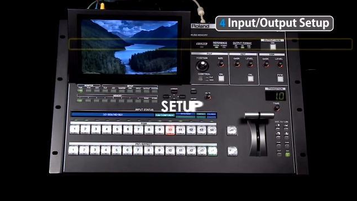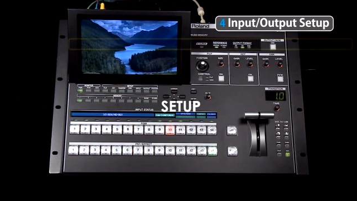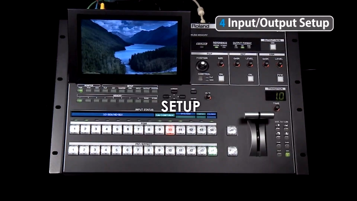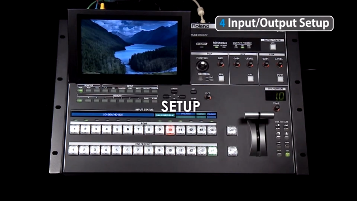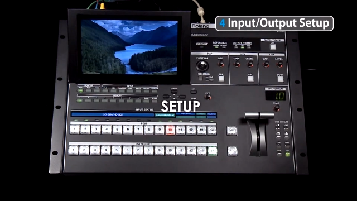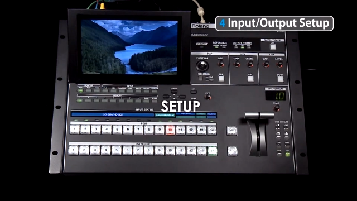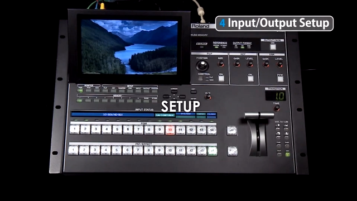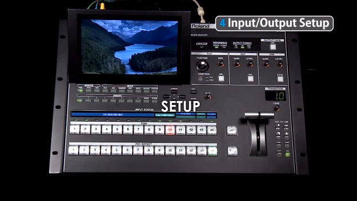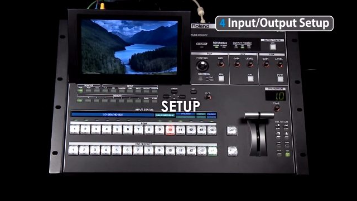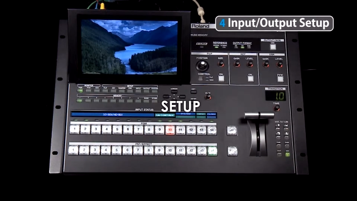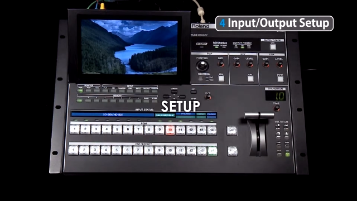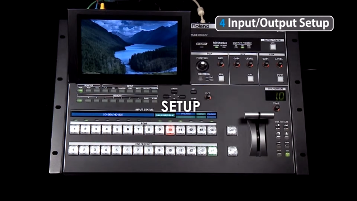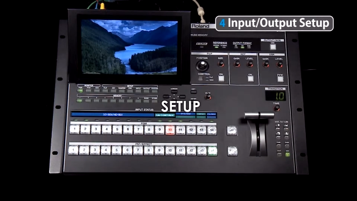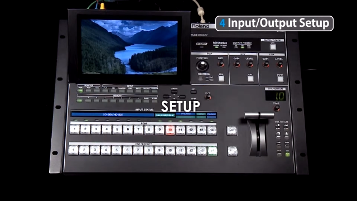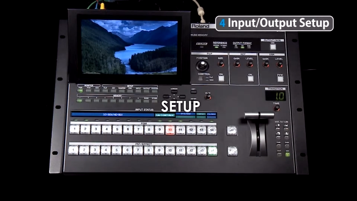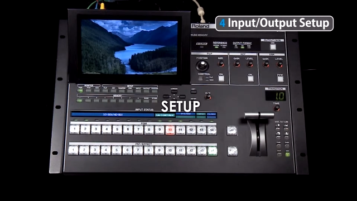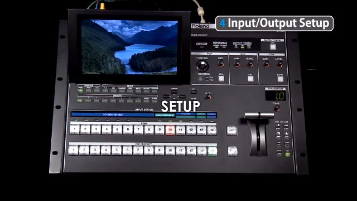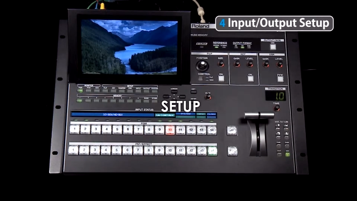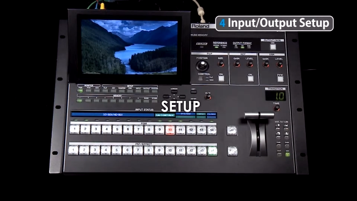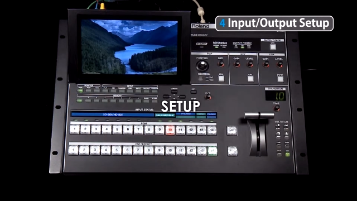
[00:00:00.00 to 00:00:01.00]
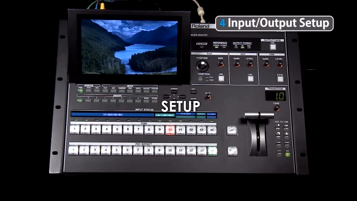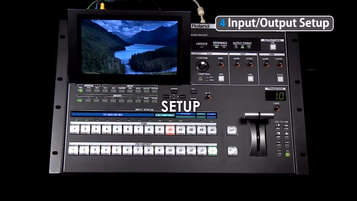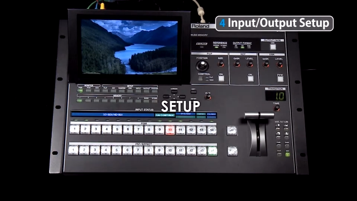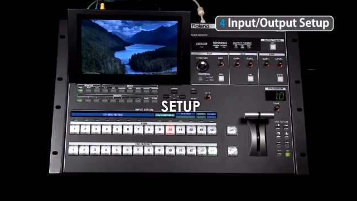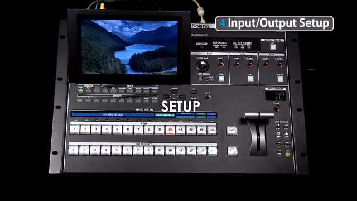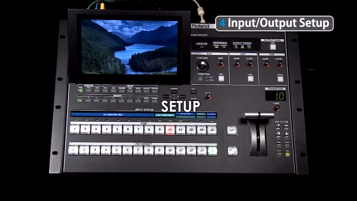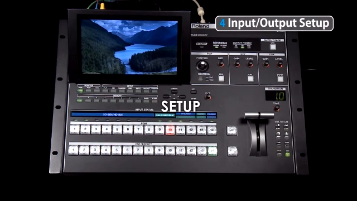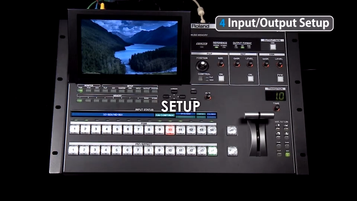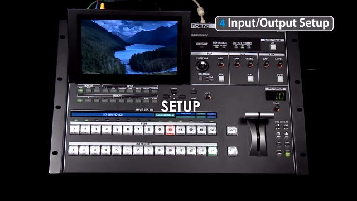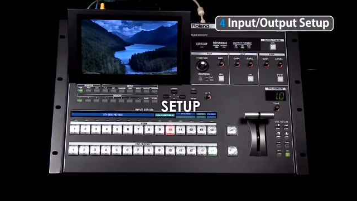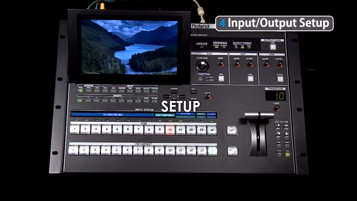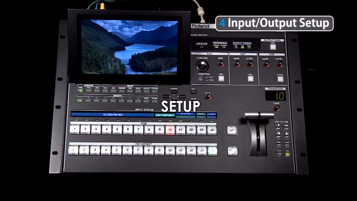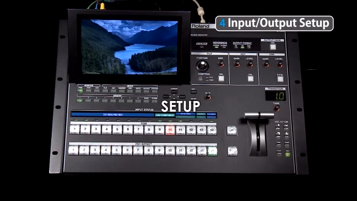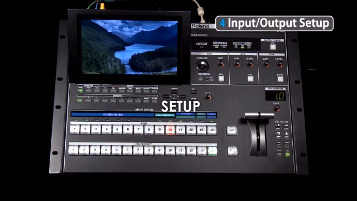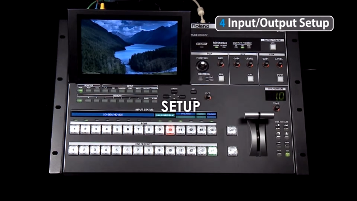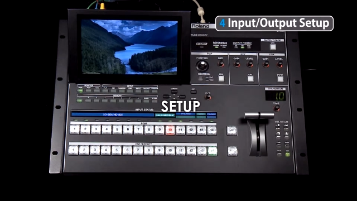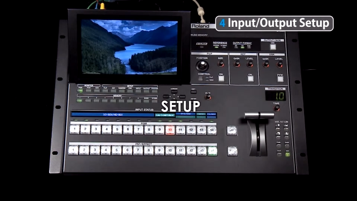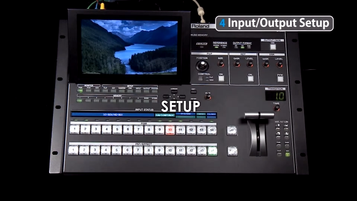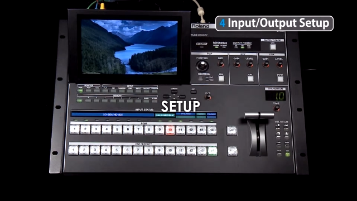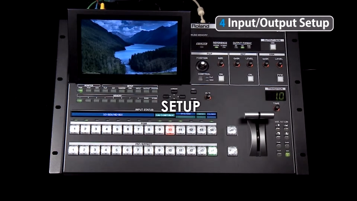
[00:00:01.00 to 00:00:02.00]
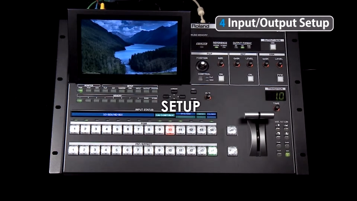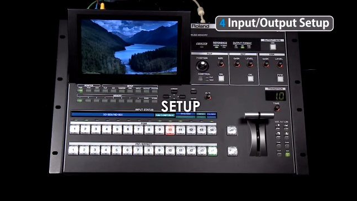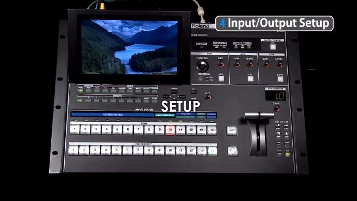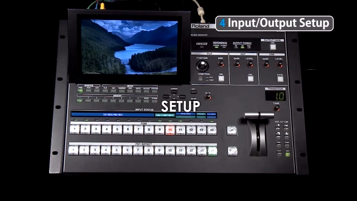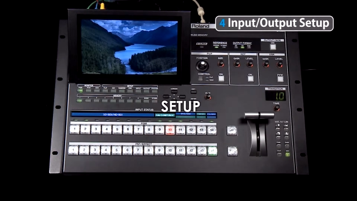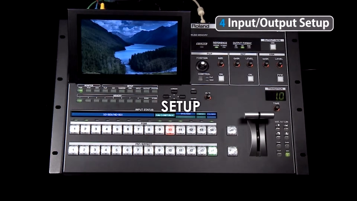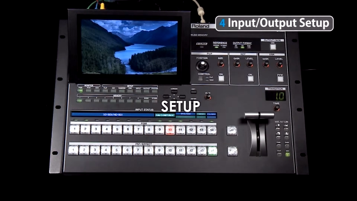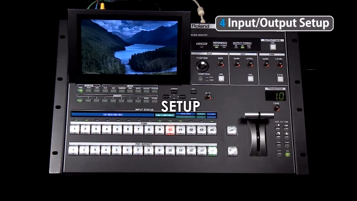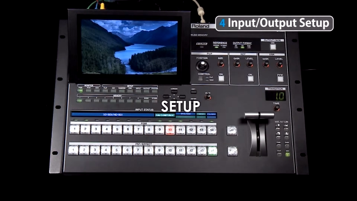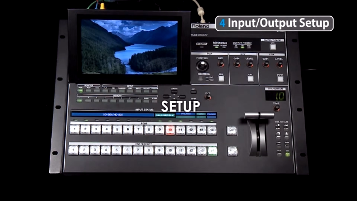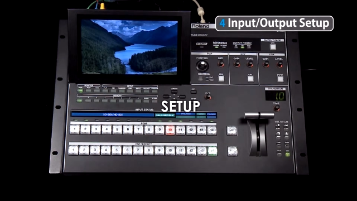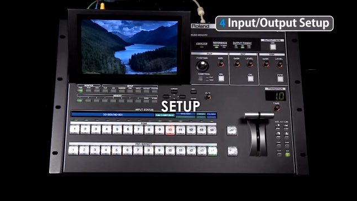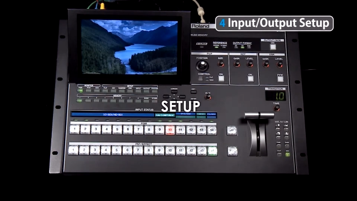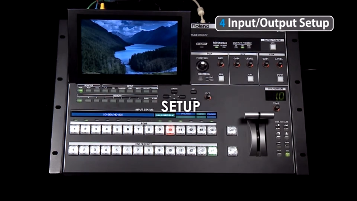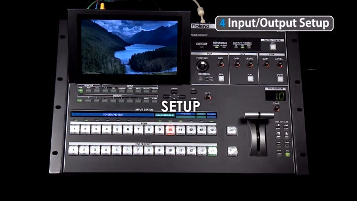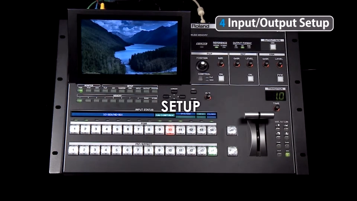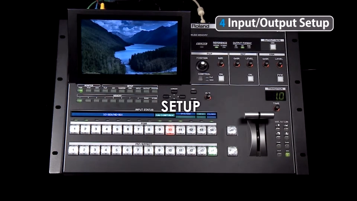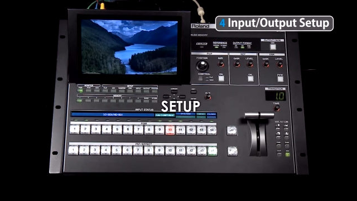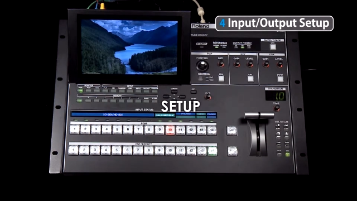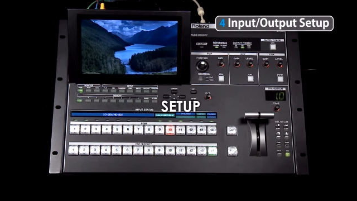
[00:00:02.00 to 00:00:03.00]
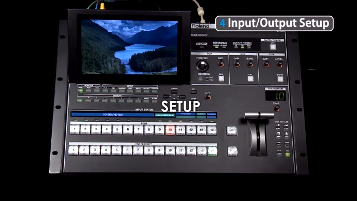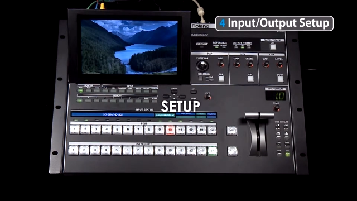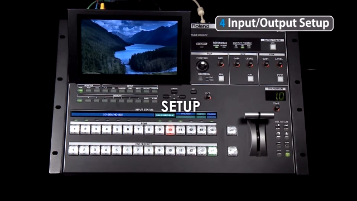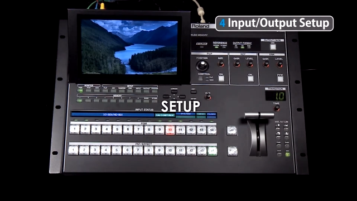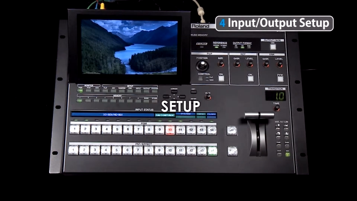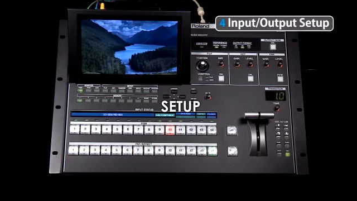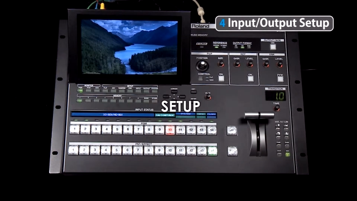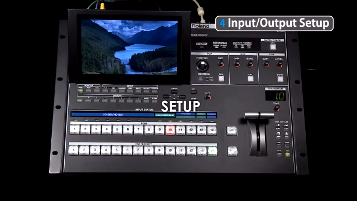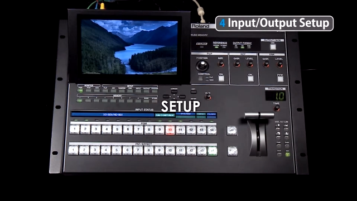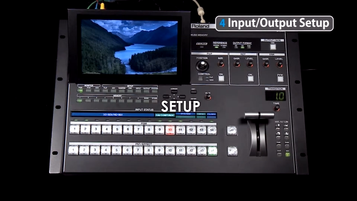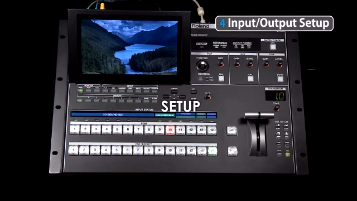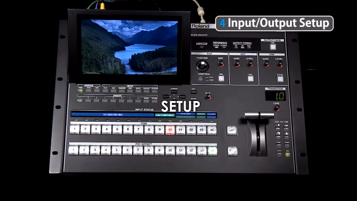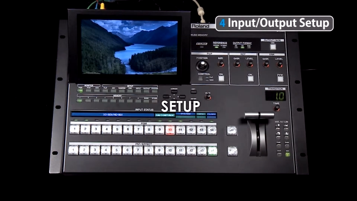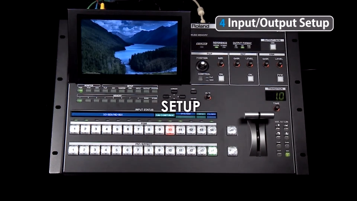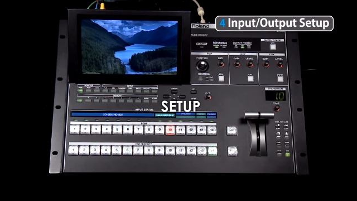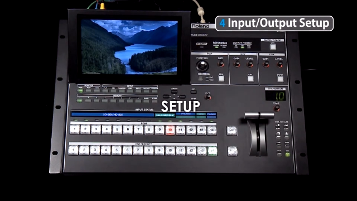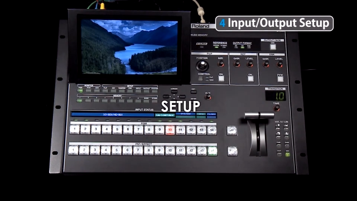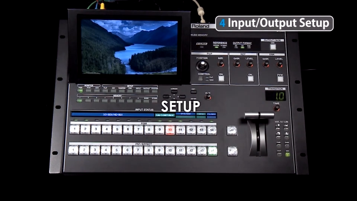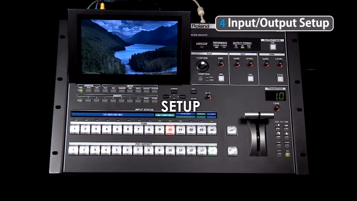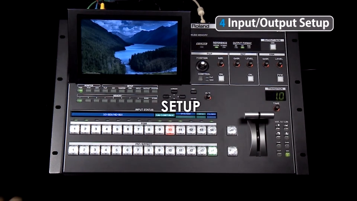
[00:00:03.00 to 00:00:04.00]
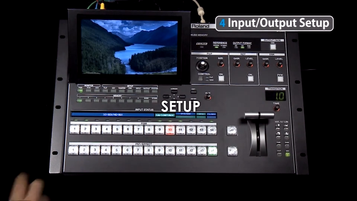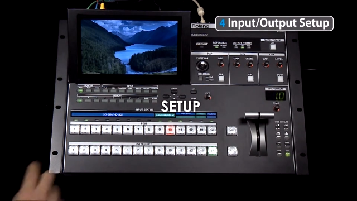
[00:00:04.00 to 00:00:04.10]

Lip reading: (no speaker visible)